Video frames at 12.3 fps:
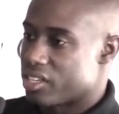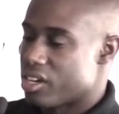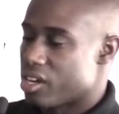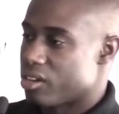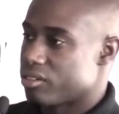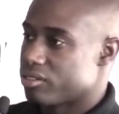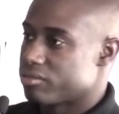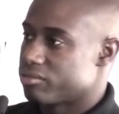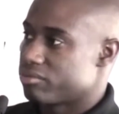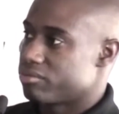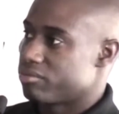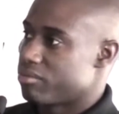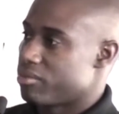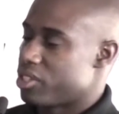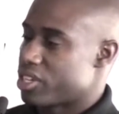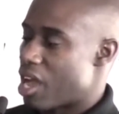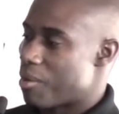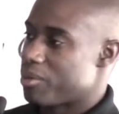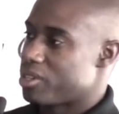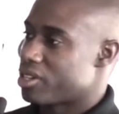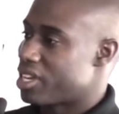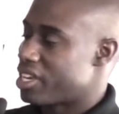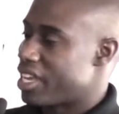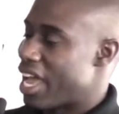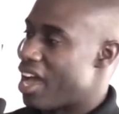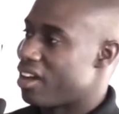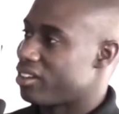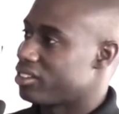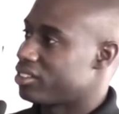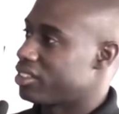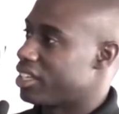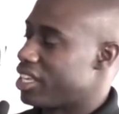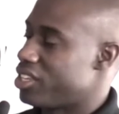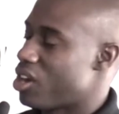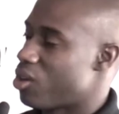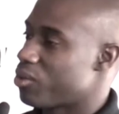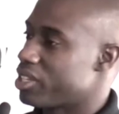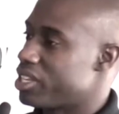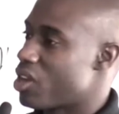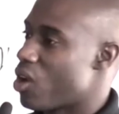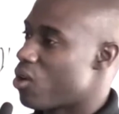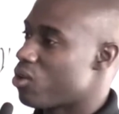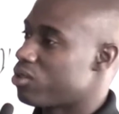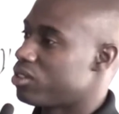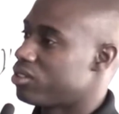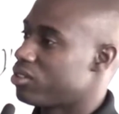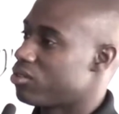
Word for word: you know, you come, you're getting out and you don't really know